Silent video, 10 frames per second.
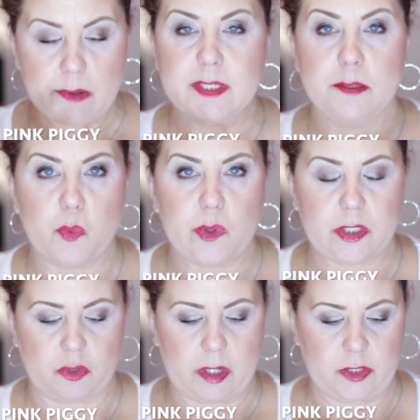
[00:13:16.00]
It was a
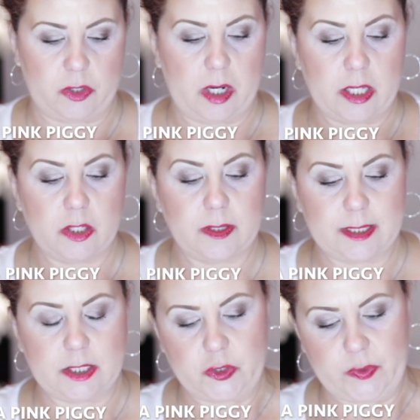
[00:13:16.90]
moisturizer. I
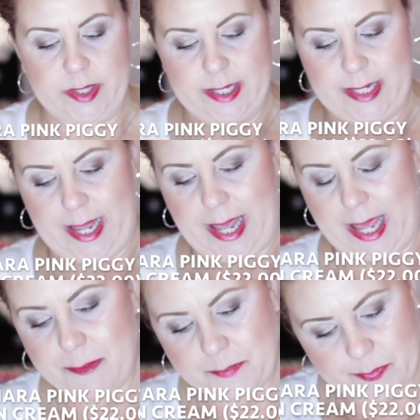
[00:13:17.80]
used it during the
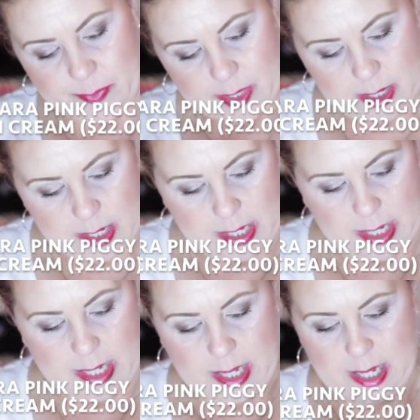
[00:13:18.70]
day
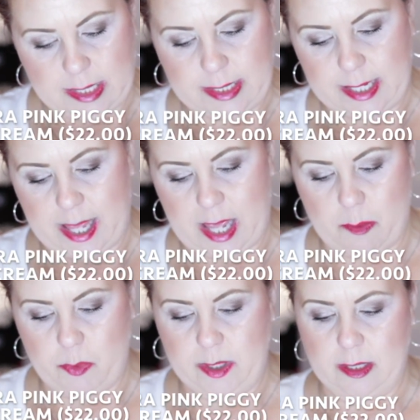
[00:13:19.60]
and it
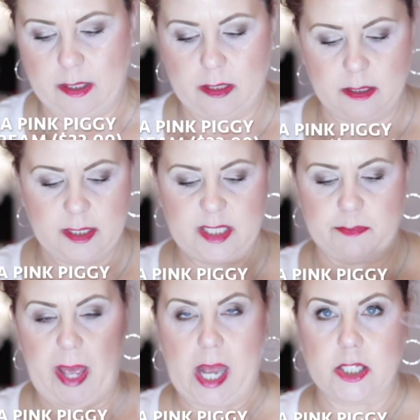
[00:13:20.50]
came with a little
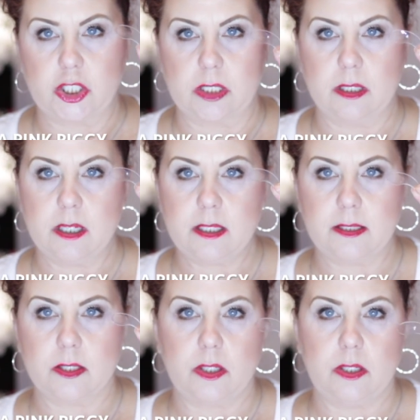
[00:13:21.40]
spatula
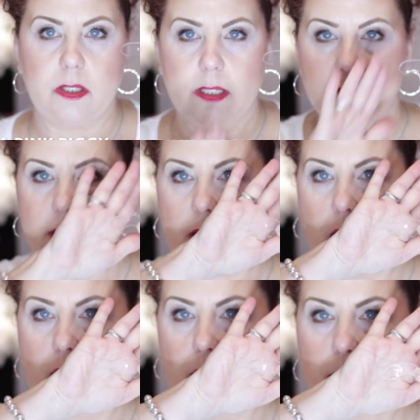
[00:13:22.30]
so you didn't
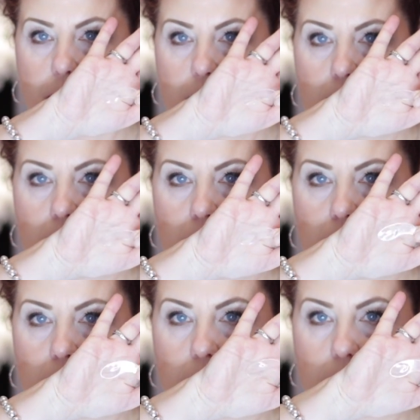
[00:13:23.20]
um,
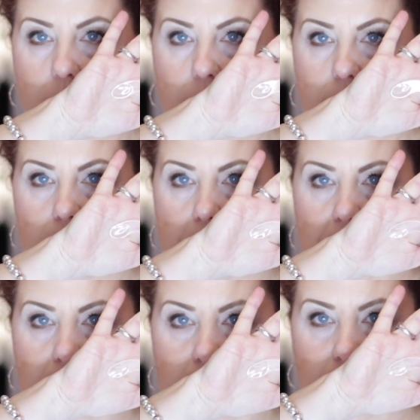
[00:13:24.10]

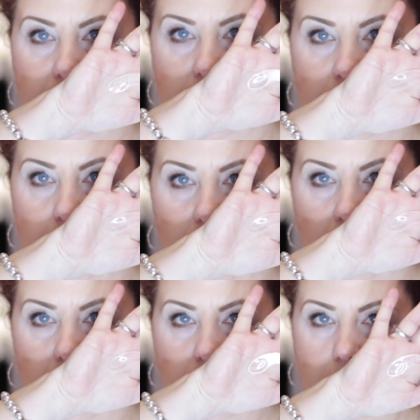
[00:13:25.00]
contaminate the
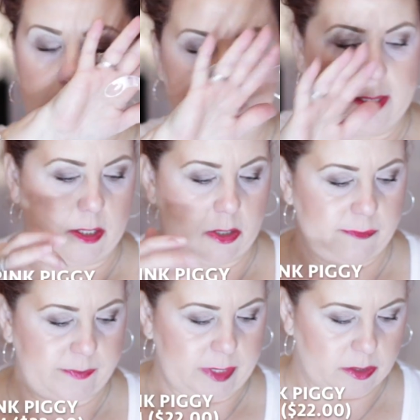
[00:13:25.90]
product by sticking your
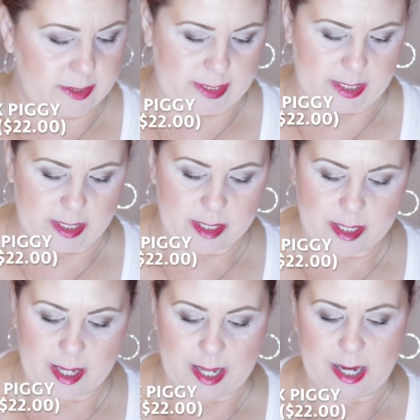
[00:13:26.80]
fingers in
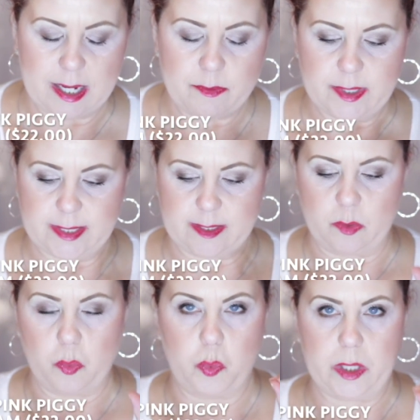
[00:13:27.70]
and it was
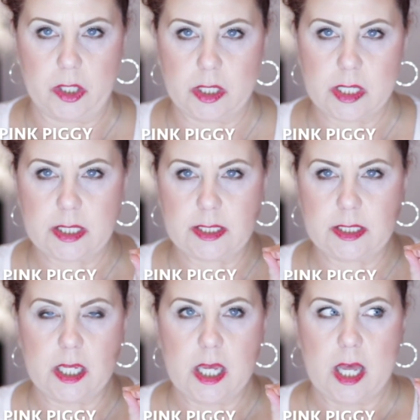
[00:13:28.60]
the weirdest